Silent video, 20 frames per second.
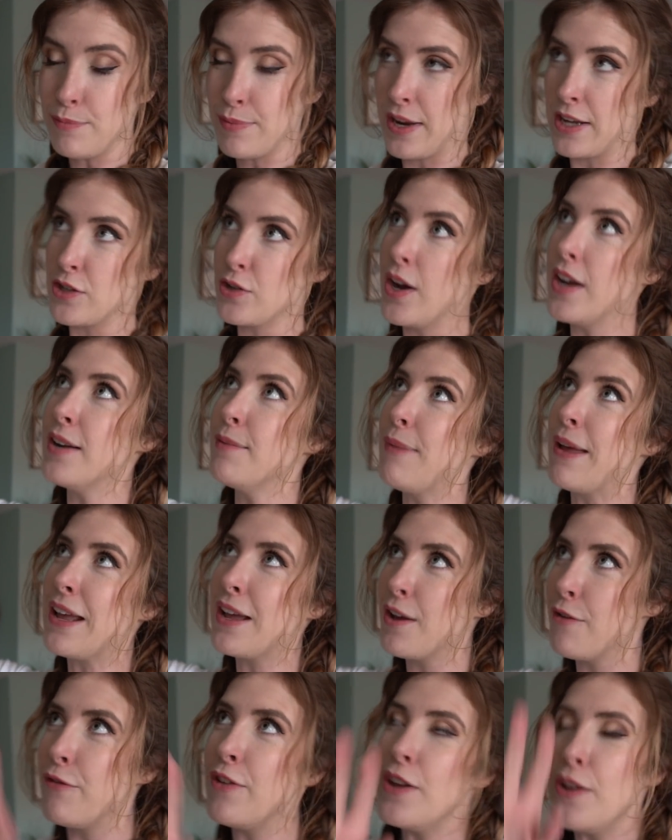but I try to make
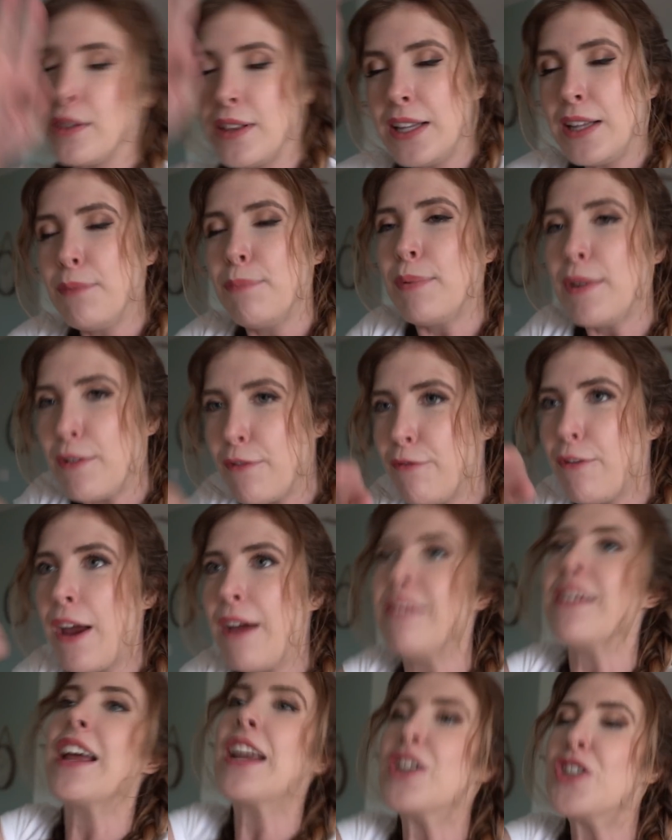a bit, little bit of
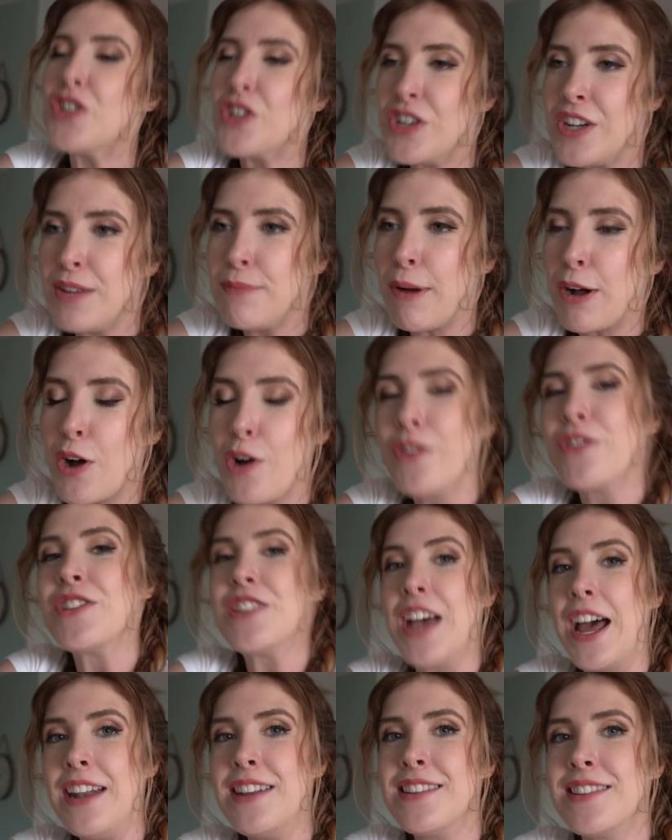variation in my
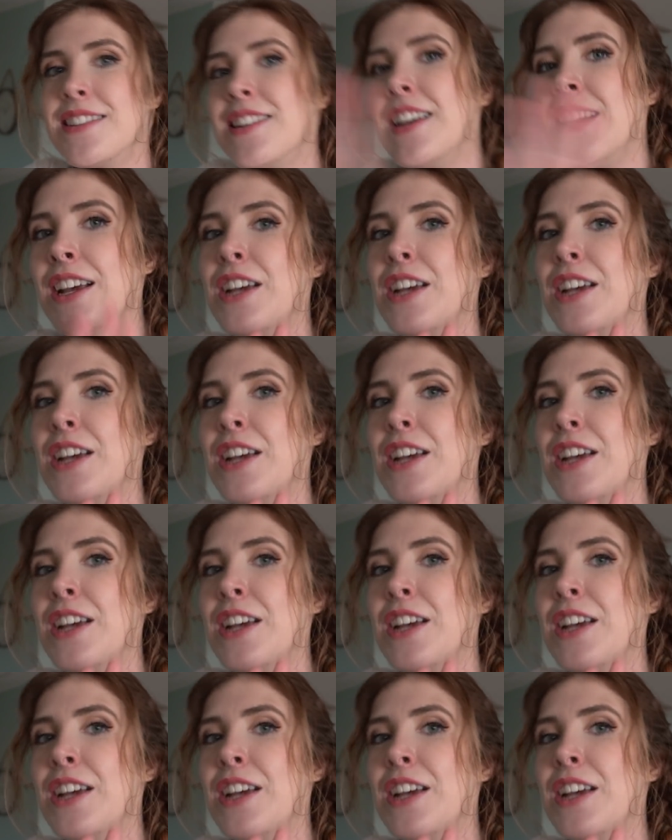content.